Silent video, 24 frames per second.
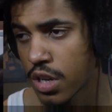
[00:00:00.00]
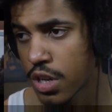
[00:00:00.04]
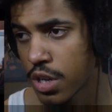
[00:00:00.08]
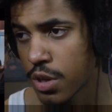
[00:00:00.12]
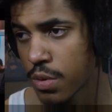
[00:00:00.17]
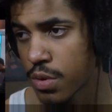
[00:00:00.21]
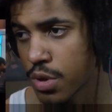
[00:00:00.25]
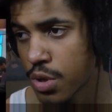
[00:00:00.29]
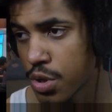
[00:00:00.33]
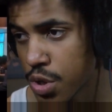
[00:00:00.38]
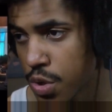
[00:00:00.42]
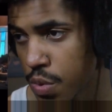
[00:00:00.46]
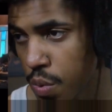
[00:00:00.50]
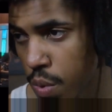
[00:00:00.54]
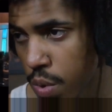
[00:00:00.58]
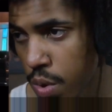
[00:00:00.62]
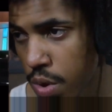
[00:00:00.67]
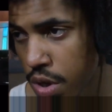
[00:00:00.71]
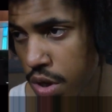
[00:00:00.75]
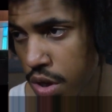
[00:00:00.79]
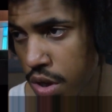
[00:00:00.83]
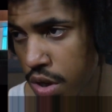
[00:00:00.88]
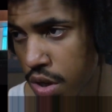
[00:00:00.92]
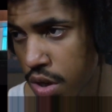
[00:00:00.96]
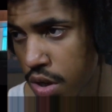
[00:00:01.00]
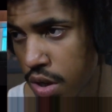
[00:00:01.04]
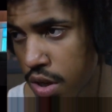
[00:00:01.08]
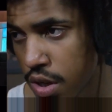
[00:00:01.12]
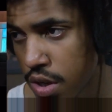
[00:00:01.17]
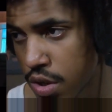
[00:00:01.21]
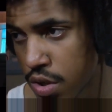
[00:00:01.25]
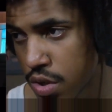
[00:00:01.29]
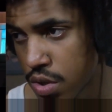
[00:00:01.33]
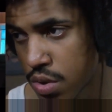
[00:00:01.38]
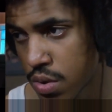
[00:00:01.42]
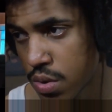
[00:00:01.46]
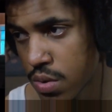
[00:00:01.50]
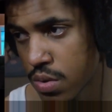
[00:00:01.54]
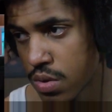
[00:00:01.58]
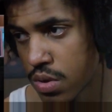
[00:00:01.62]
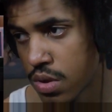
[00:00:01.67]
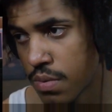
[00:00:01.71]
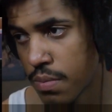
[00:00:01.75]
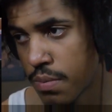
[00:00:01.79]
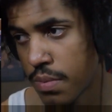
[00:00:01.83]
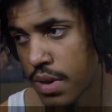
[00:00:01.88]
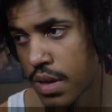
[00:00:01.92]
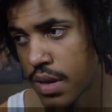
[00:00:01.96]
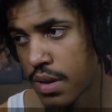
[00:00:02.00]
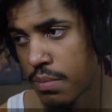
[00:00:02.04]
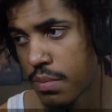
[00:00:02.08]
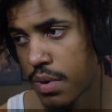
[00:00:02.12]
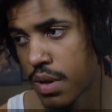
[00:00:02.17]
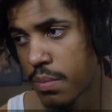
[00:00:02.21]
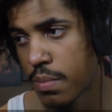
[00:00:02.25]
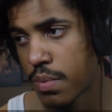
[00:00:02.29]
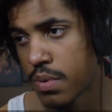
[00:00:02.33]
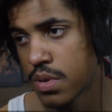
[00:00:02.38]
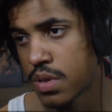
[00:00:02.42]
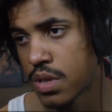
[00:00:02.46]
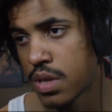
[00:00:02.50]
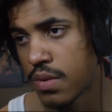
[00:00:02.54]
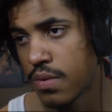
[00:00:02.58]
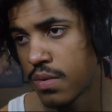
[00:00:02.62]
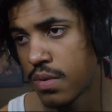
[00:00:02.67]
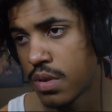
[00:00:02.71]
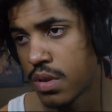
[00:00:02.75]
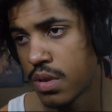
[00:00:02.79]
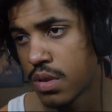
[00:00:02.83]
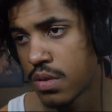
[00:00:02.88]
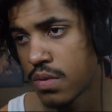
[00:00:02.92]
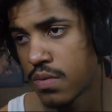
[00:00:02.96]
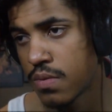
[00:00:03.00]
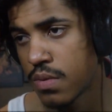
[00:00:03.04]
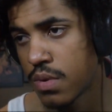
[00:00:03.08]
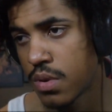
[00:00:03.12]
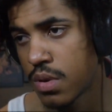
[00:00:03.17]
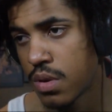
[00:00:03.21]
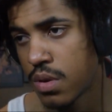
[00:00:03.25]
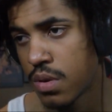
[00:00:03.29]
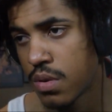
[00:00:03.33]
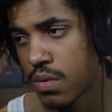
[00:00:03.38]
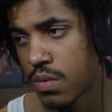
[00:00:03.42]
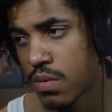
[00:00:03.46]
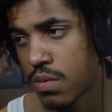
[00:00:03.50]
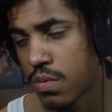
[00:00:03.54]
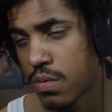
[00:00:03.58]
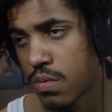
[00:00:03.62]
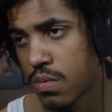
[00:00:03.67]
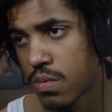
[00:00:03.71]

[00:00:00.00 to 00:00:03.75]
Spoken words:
Here is your warning and your soul's demand by perceiving this video.